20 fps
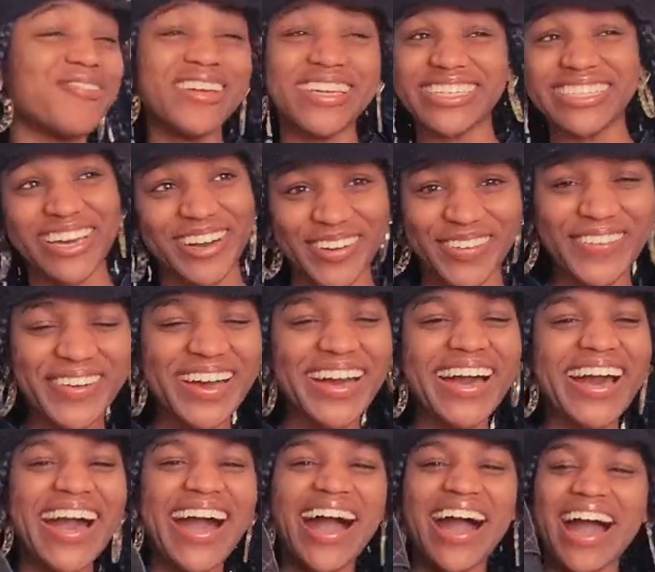I really don't.
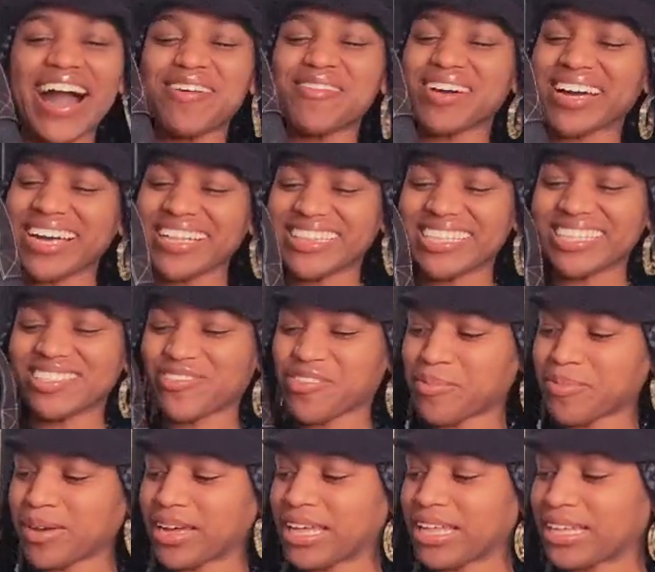Um, I got this
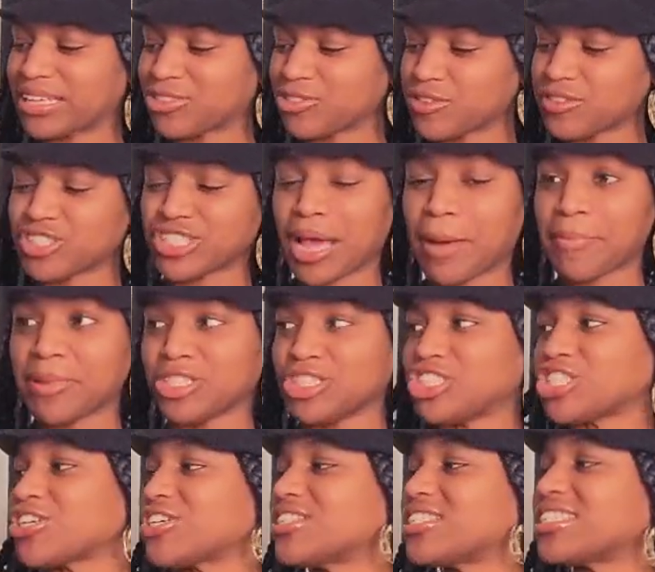from a thrift shop in
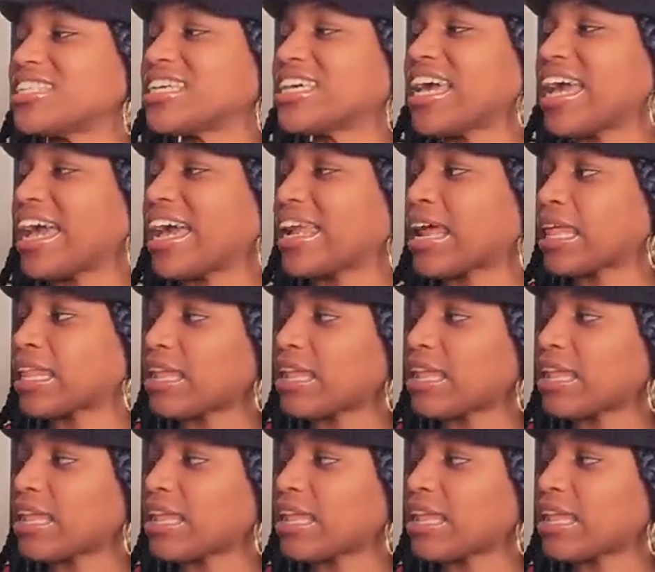Jersey and